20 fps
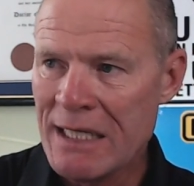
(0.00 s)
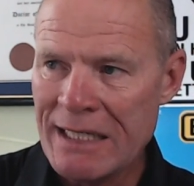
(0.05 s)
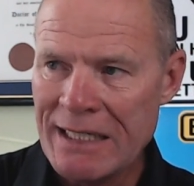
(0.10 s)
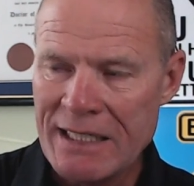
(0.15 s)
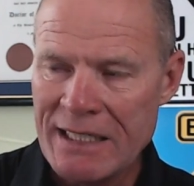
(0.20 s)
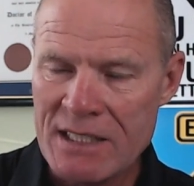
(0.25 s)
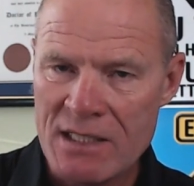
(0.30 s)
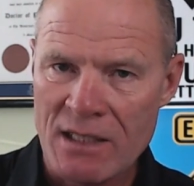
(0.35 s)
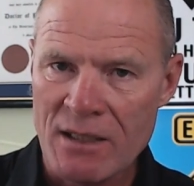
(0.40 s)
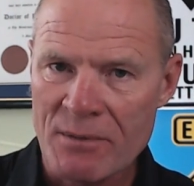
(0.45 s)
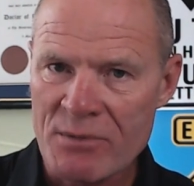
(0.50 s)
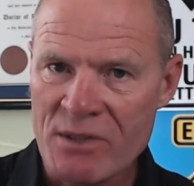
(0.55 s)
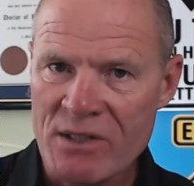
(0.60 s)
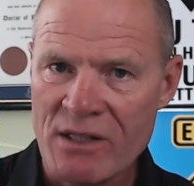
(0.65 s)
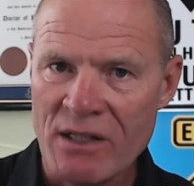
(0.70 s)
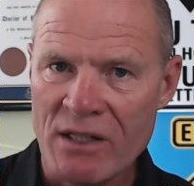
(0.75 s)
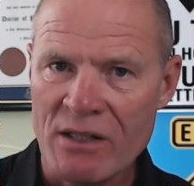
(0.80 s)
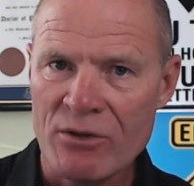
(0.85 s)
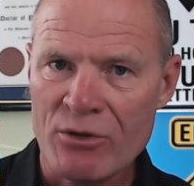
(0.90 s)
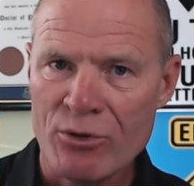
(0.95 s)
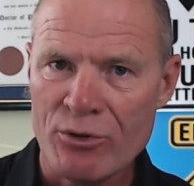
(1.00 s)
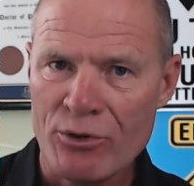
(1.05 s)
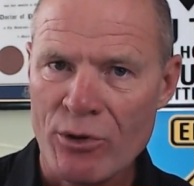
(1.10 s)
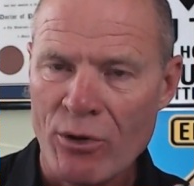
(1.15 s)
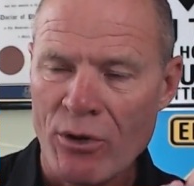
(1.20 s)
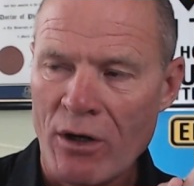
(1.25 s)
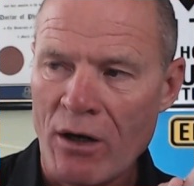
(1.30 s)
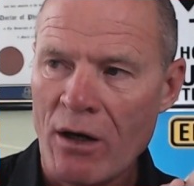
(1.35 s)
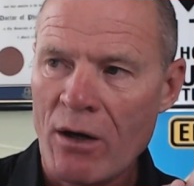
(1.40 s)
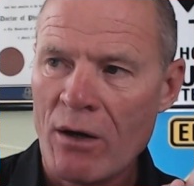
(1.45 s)
He's in upstate New
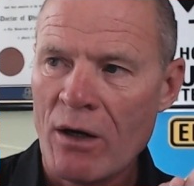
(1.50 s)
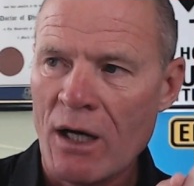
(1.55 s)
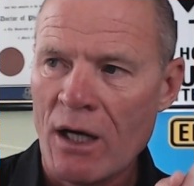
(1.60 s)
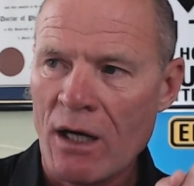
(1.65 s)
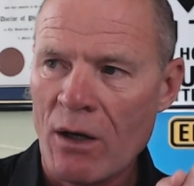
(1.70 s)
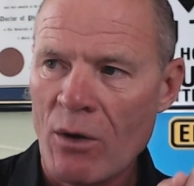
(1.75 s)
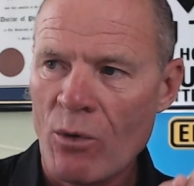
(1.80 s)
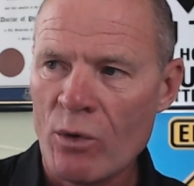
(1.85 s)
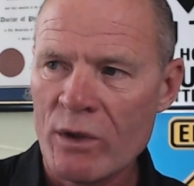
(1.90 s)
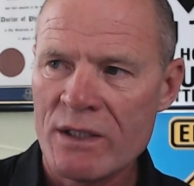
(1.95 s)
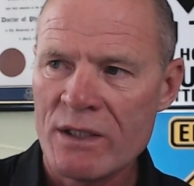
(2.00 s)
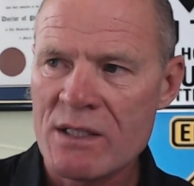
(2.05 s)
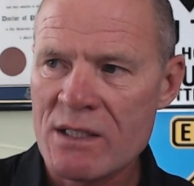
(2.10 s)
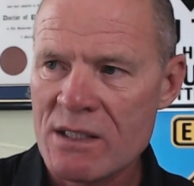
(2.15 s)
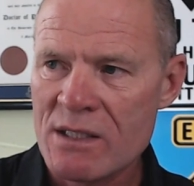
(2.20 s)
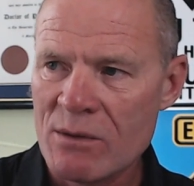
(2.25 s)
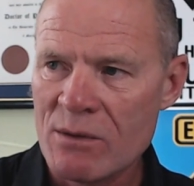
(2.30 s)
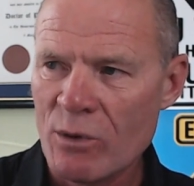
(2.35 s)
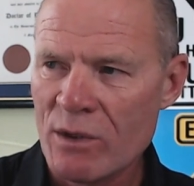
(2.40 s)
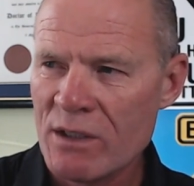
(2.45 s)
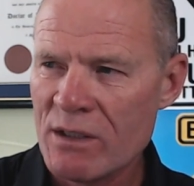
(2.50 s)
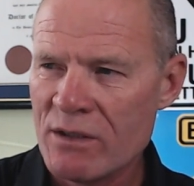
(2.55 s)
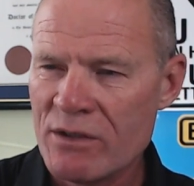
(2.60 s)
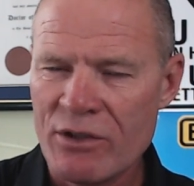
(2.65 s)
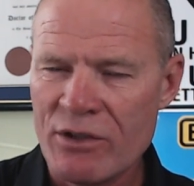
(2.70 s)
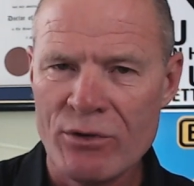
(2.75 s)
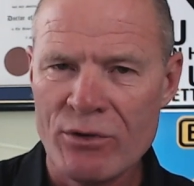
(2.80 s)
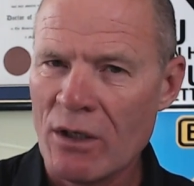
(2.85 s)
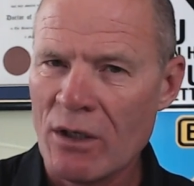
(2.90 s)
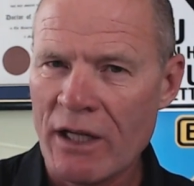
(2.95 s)
York. What do
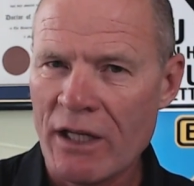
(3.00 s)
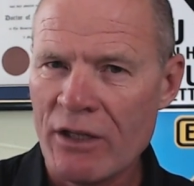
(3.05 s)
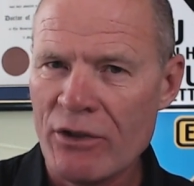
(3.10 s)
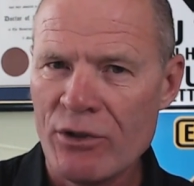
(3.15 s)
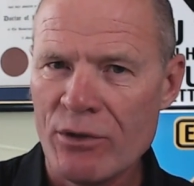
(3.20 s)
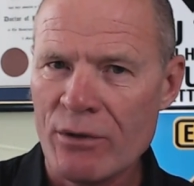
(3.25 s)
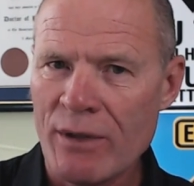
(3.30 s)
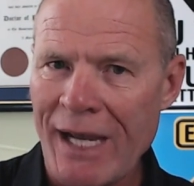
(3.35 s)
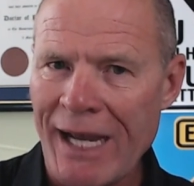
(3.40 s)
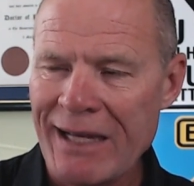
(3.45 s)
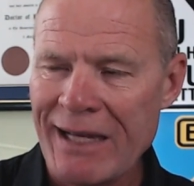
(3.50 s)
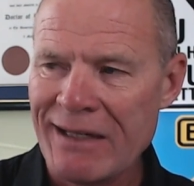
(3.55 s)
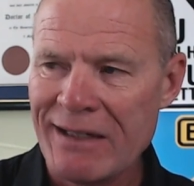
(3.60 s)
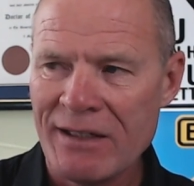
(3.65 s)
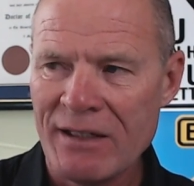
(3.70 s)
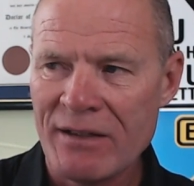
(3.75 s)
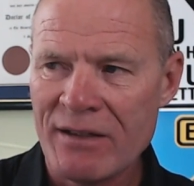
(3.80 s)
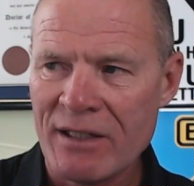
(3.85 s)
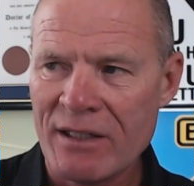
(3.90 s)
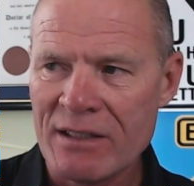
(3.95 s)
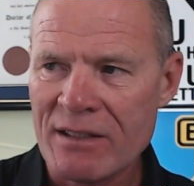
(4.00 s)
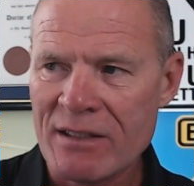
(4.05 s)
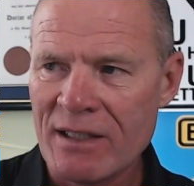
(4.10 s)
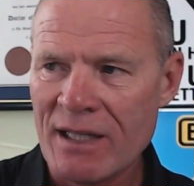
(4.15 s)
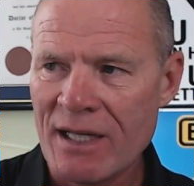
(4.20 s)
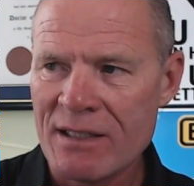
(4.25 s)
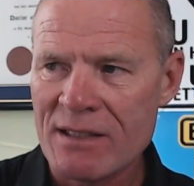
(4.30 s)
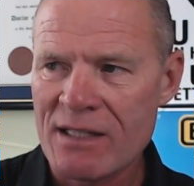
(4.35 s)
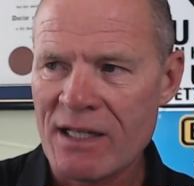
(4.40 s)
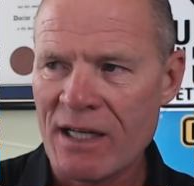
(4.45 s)
you know? Can you add anything to
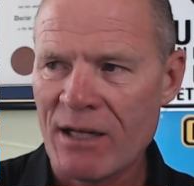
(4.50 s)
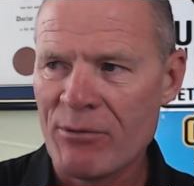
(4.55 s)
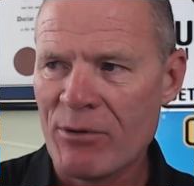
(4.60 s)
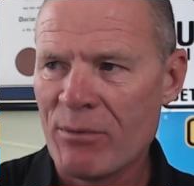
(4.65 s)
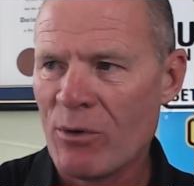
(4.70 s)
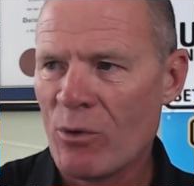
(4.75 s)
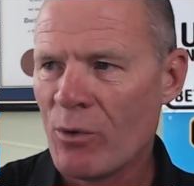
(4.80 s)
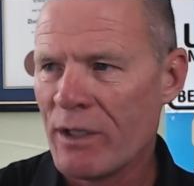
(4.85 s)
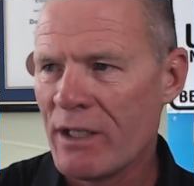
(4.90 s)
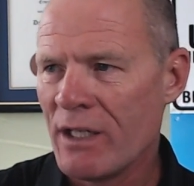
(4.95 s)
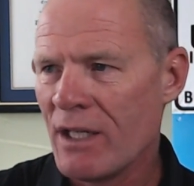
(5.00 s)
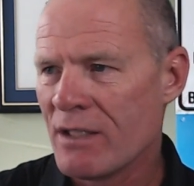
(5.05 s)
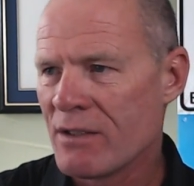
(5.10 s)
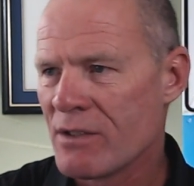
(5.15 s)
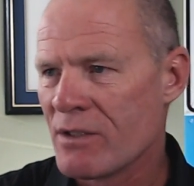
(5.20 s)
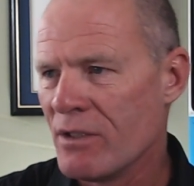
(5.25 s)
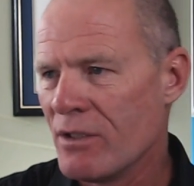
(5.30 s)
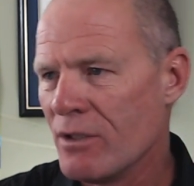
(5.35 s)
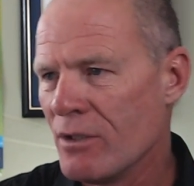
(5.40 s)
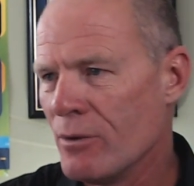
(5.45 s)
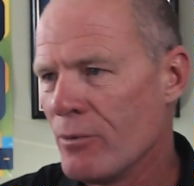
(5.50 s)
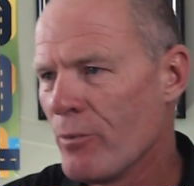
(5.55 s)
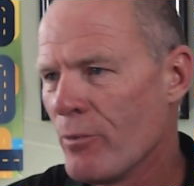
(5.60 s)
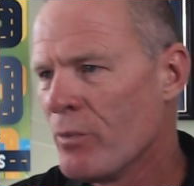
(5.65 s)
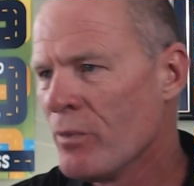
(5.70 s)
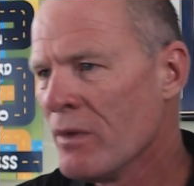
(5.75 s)
that, Sam, about what he has to do?